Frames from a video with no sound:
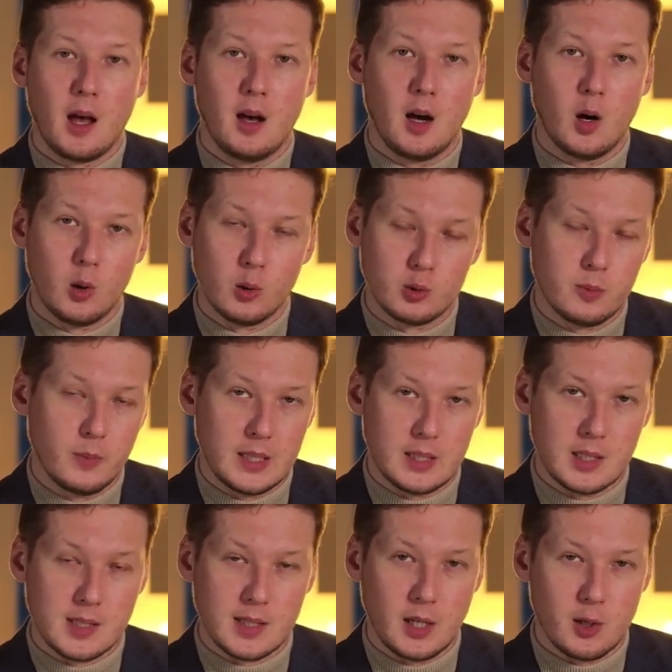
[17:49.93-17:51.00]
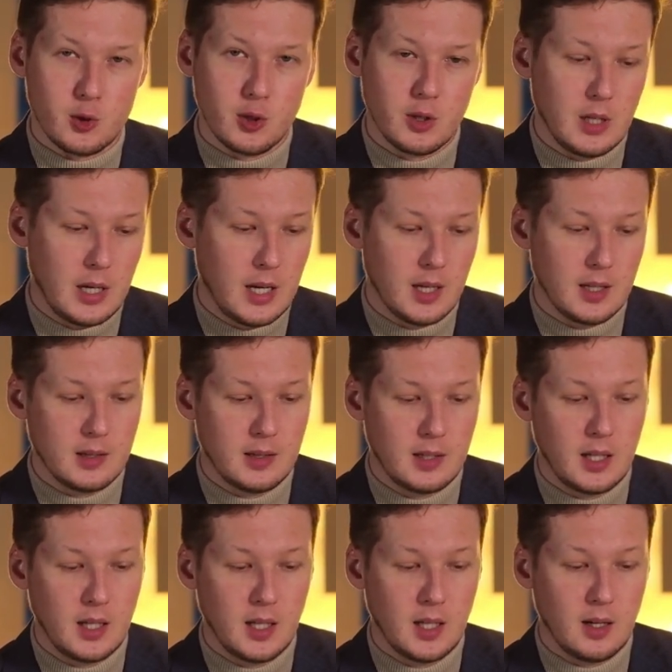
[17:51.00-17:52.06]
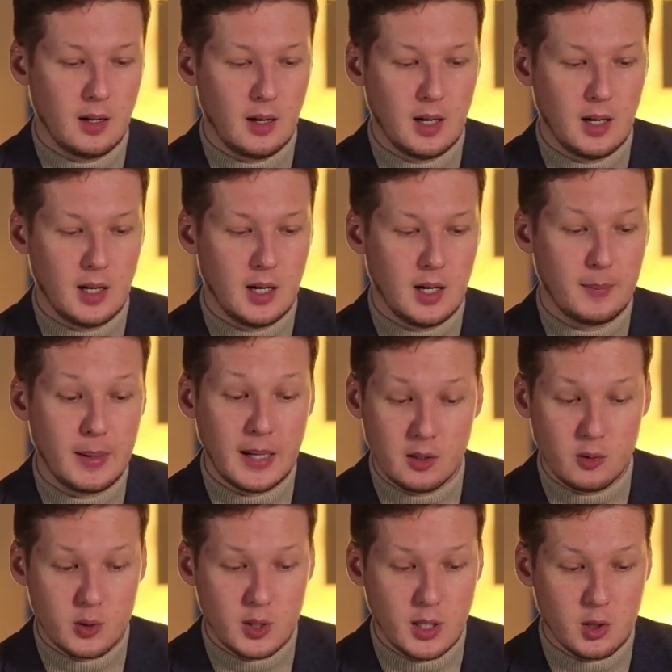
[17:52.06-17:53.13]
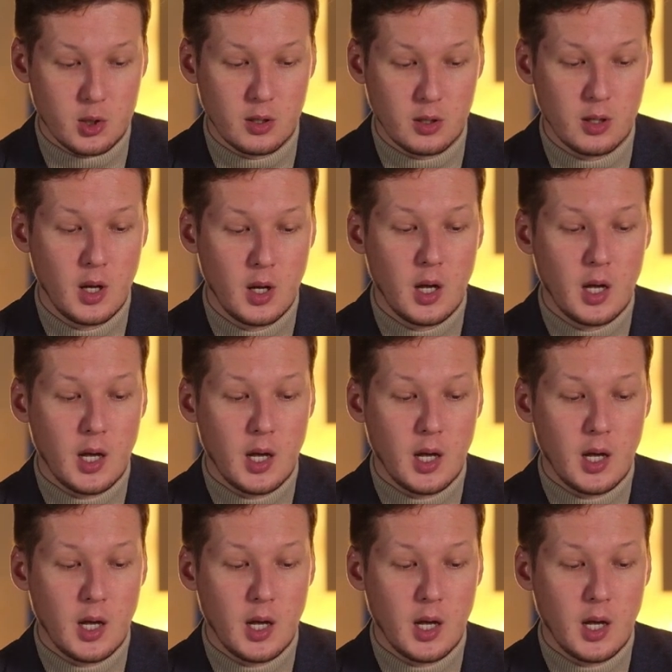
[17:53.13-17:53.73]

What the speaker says: automated session and the manual session,